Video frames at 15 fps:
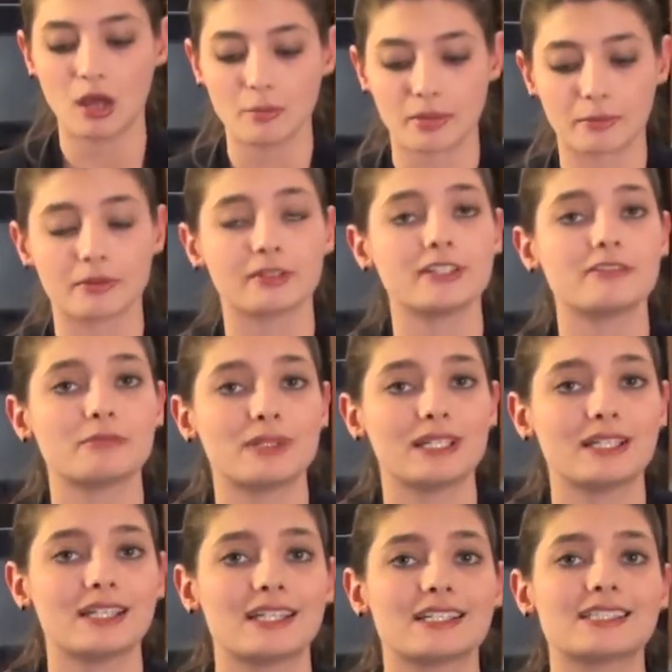But believe me,
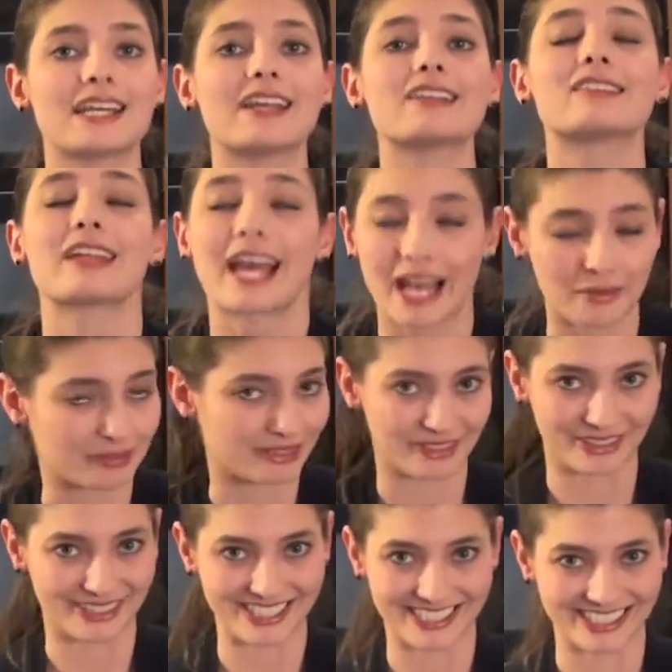it tastes
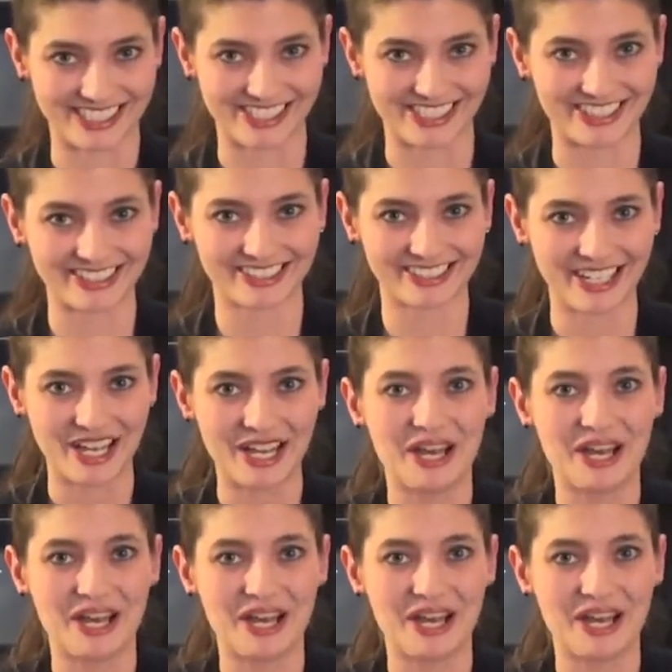absolutely delicious.